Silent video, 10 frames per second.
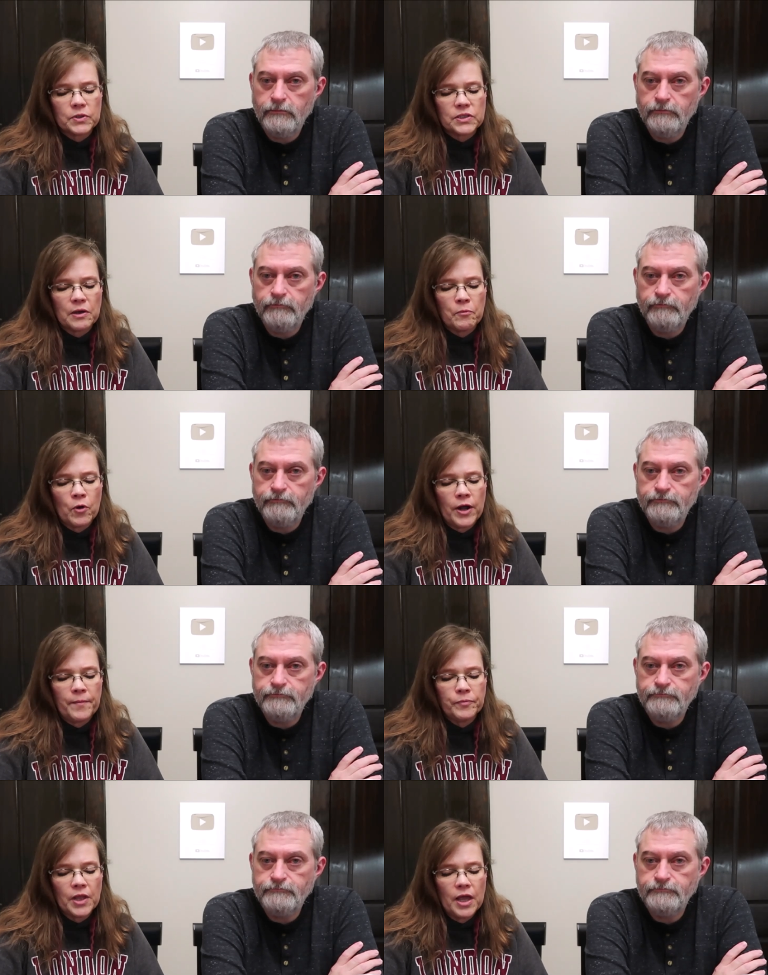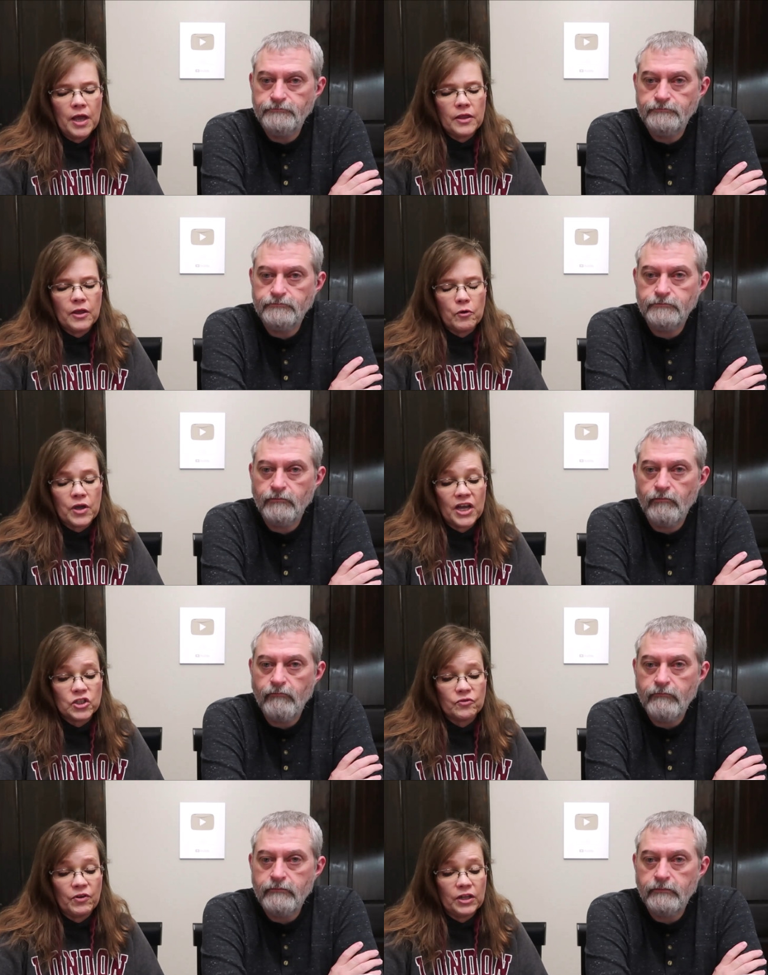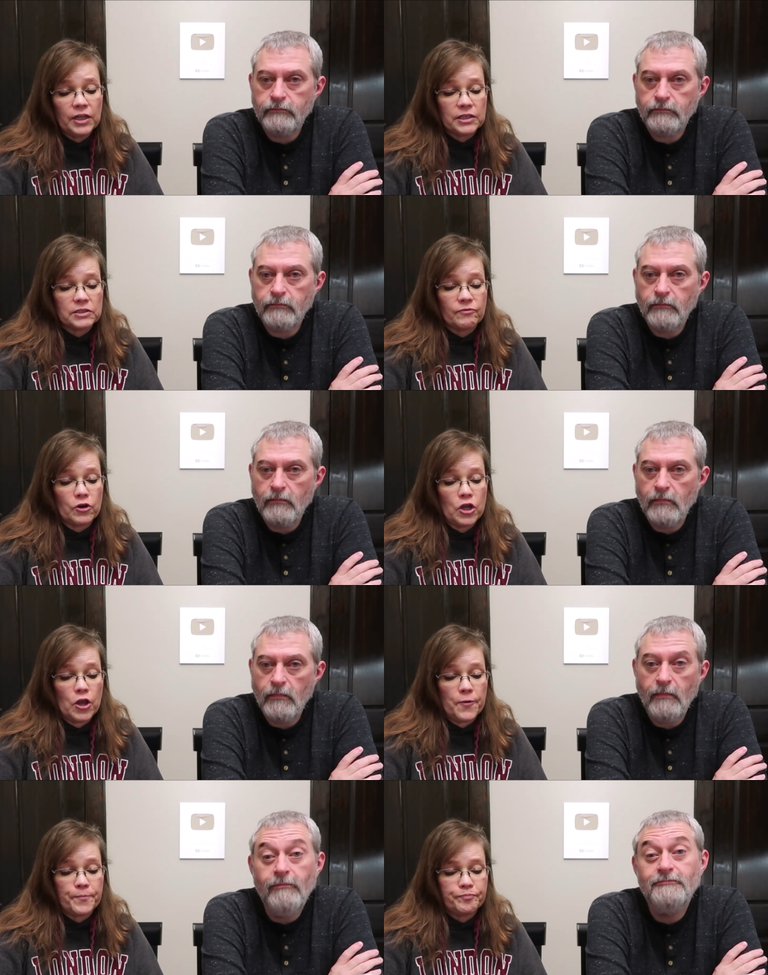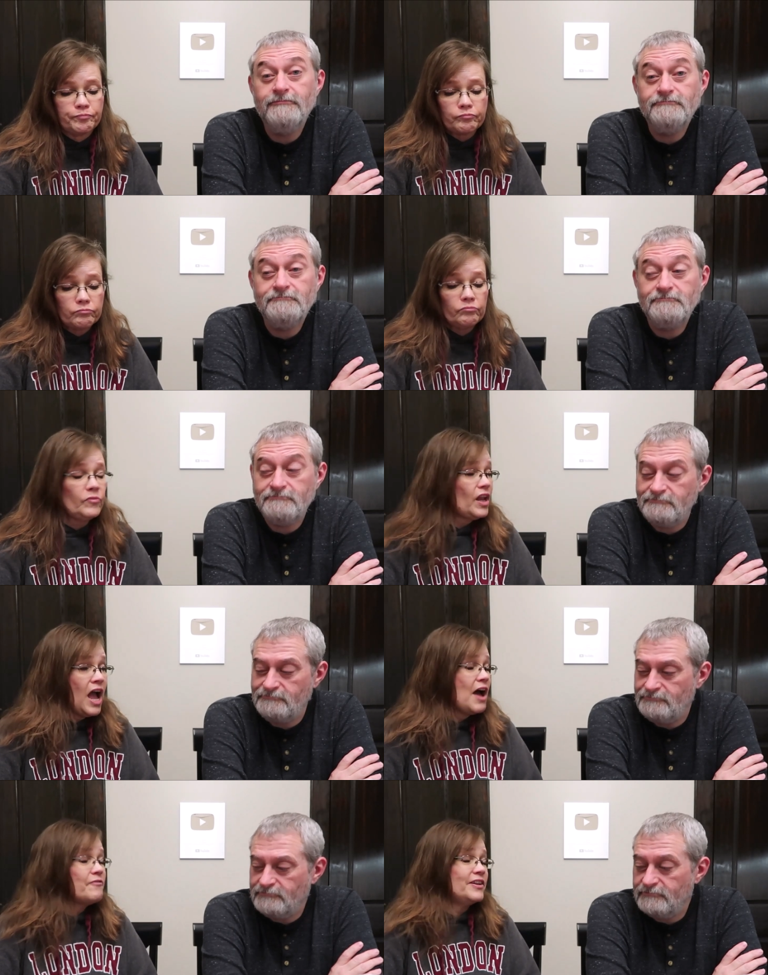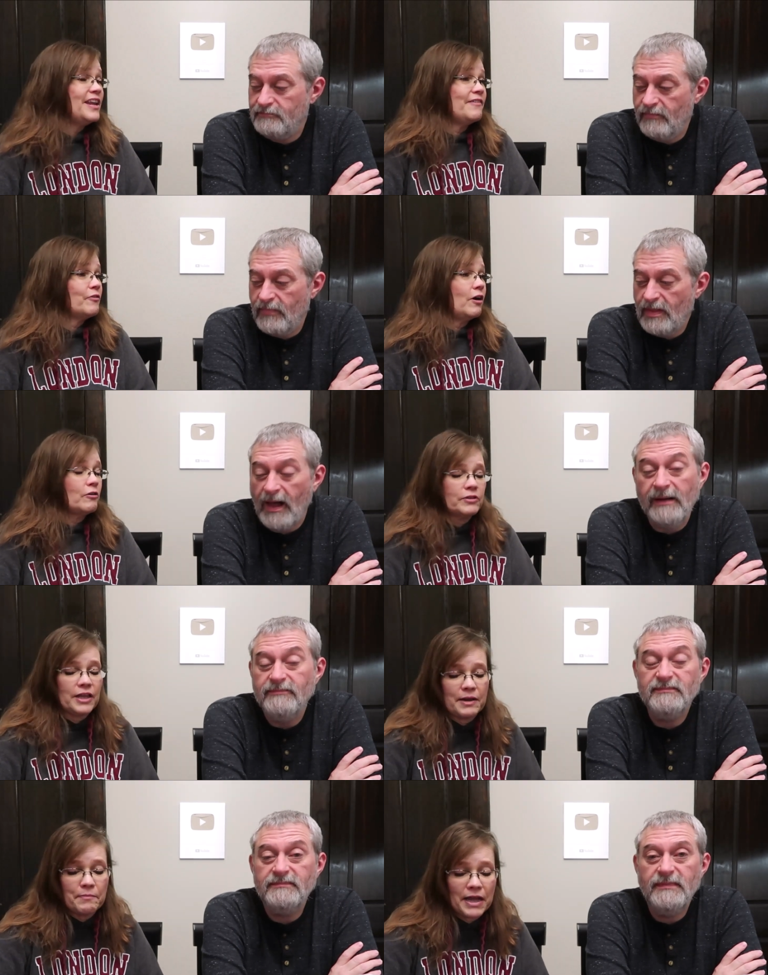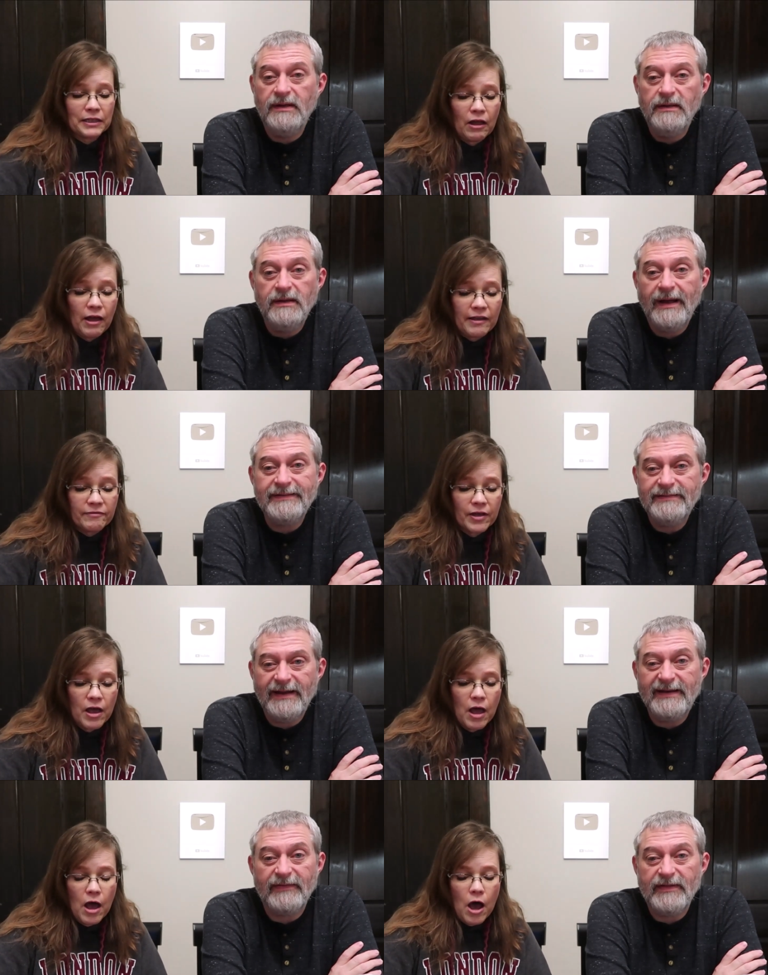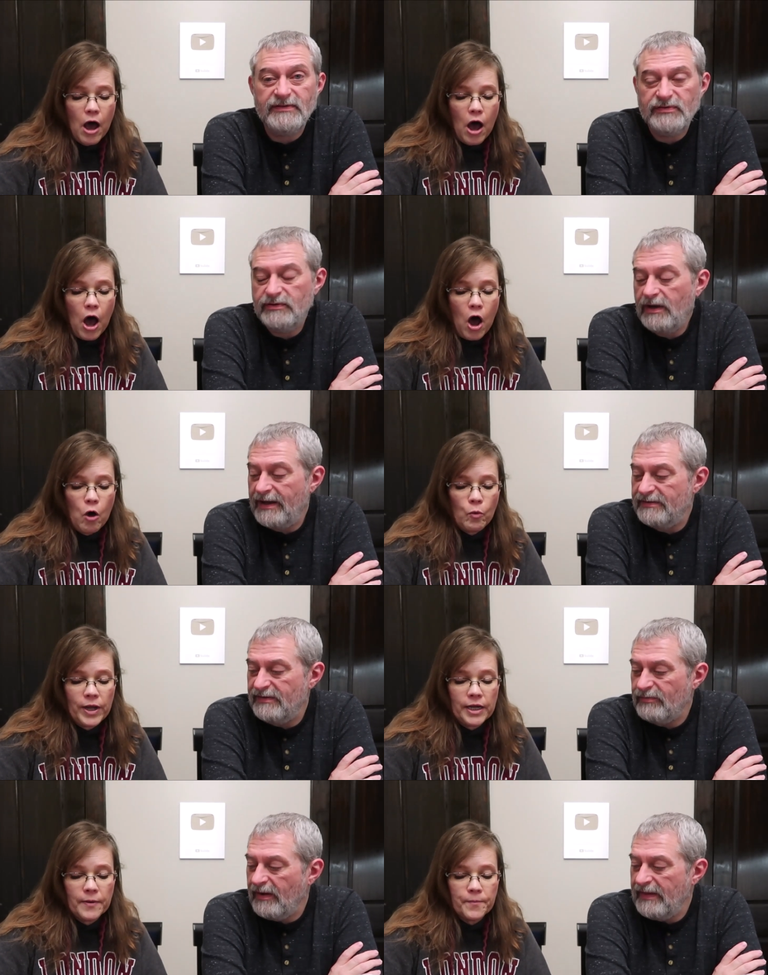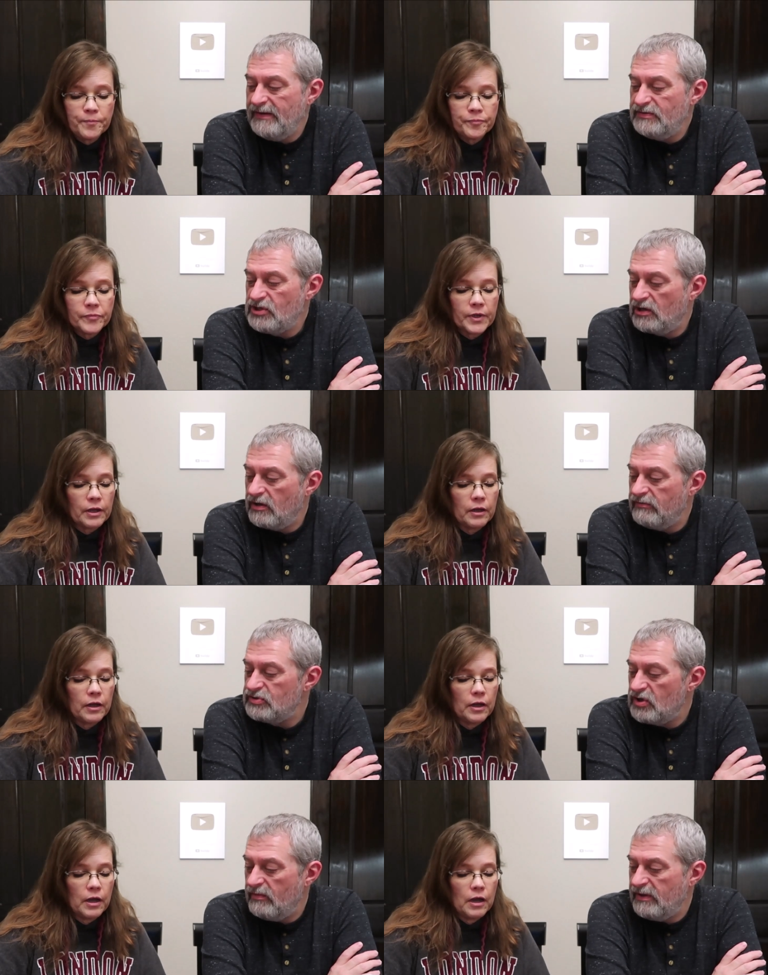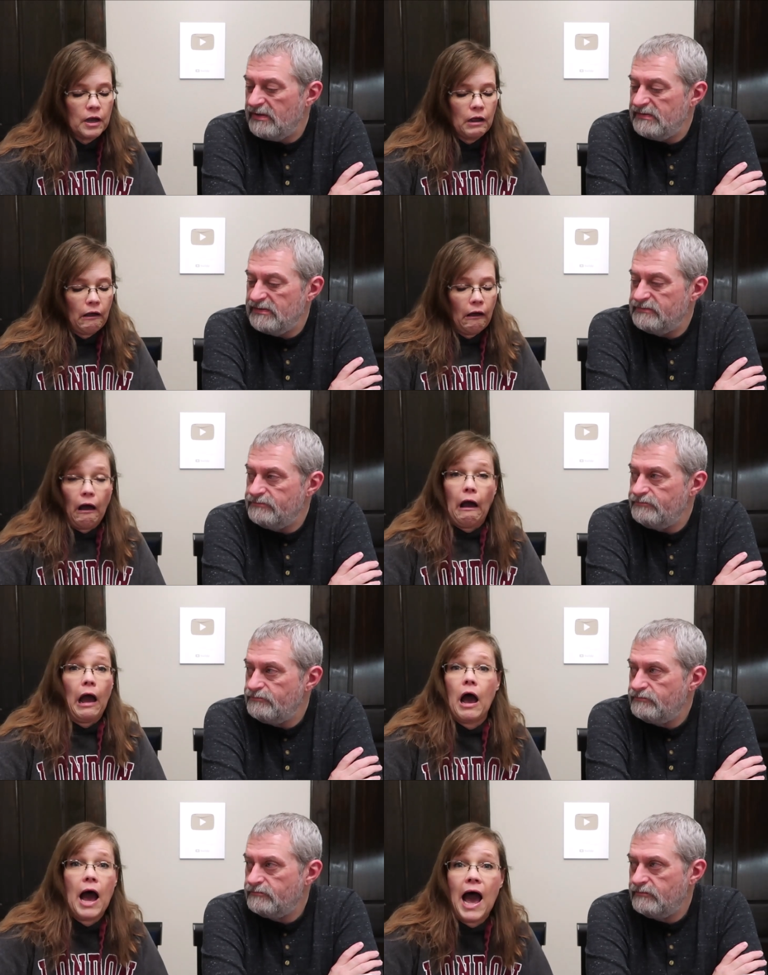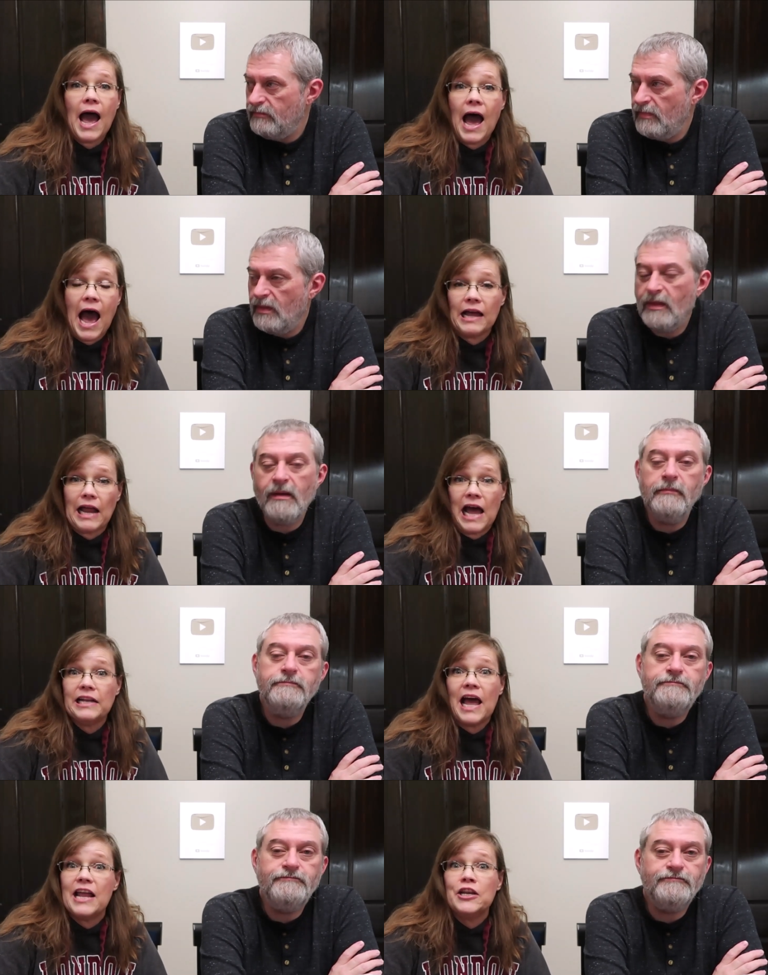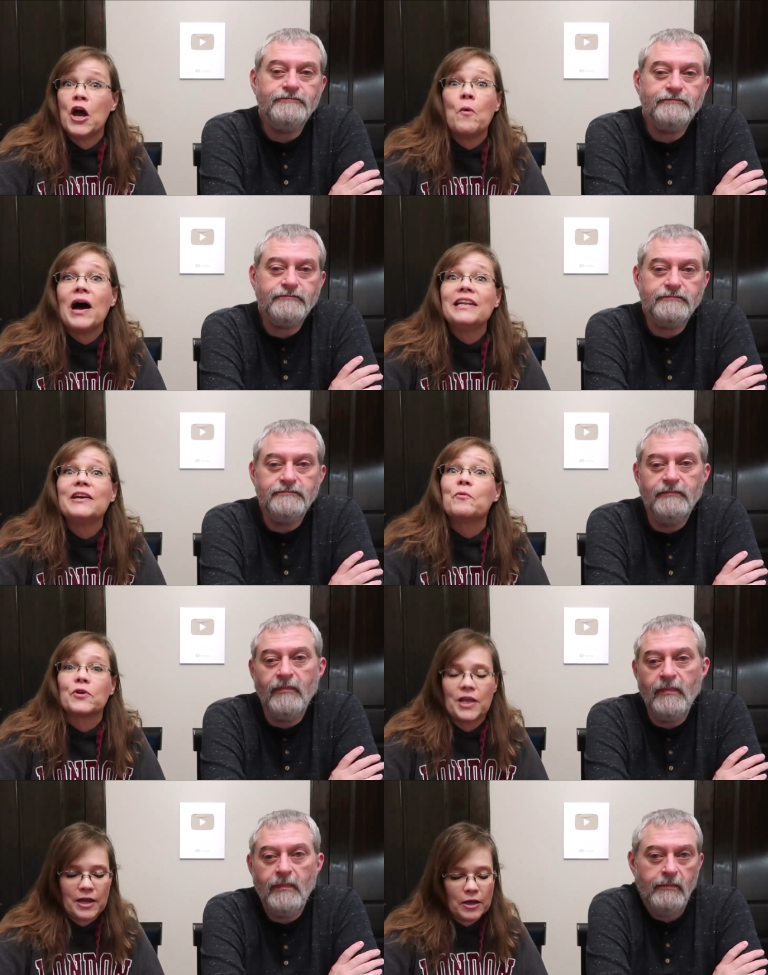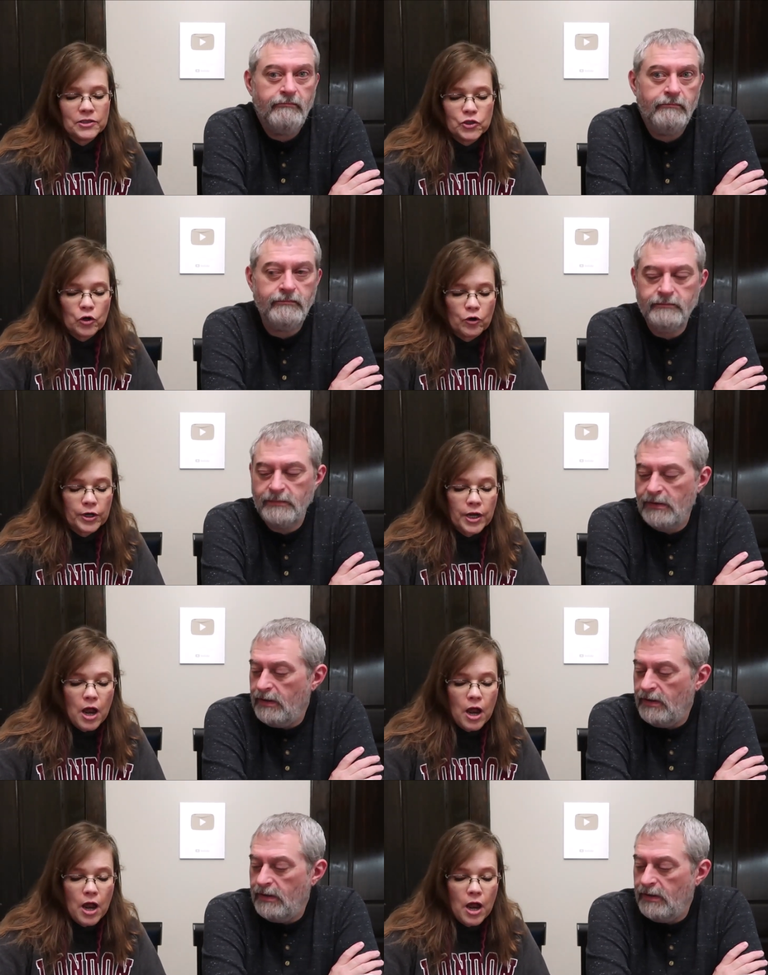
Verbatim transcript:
Speaker 1: with someone, they'll catch feelings for you. I've never heard that in my life.
Speaker 2: I doubt that's true. All I guess we, that's why they try to go with strawberries.
Speaker 1: I, I, I had no idea where that got started.